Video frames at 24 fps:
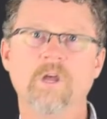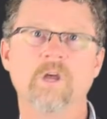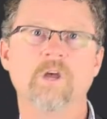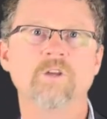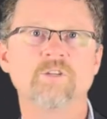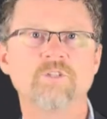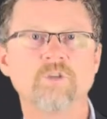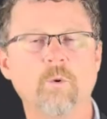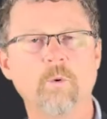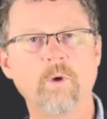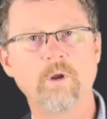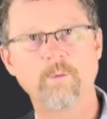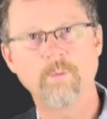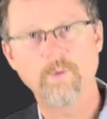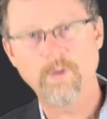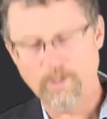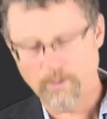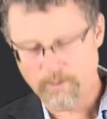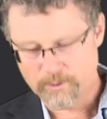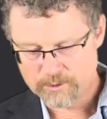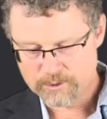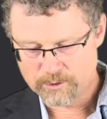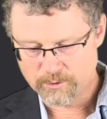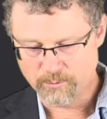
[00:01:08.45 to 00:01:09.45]
So what are we
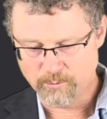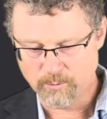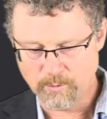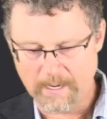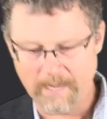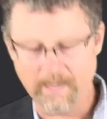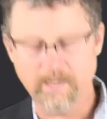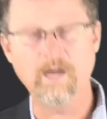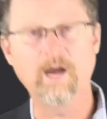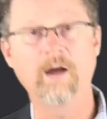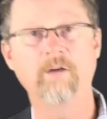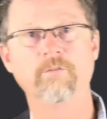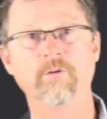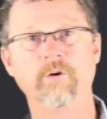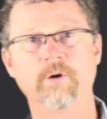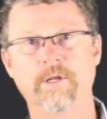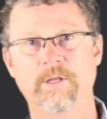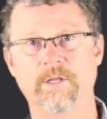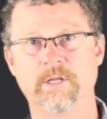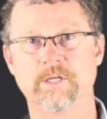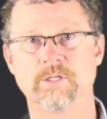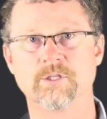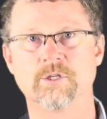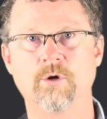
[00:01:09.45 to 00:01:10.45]
going to cover
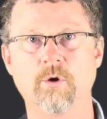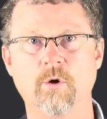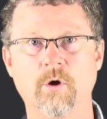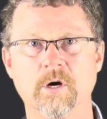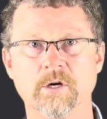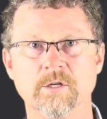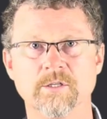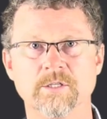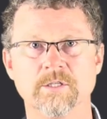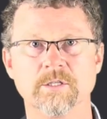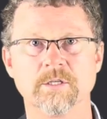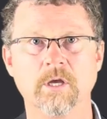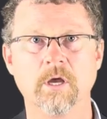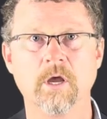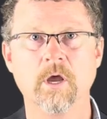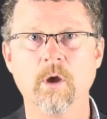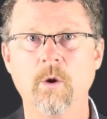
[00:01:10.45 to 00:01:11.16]
in this course?